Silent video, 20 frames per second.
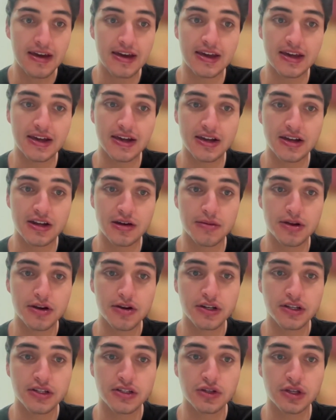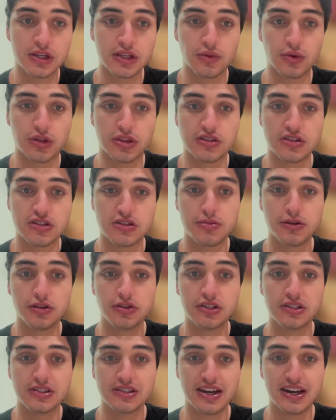and Americans with
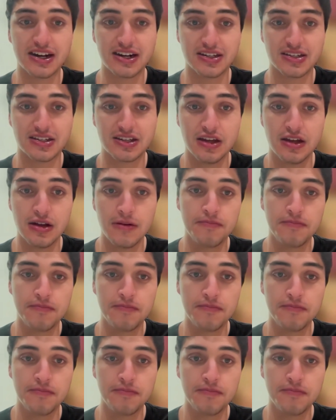Disabilities Act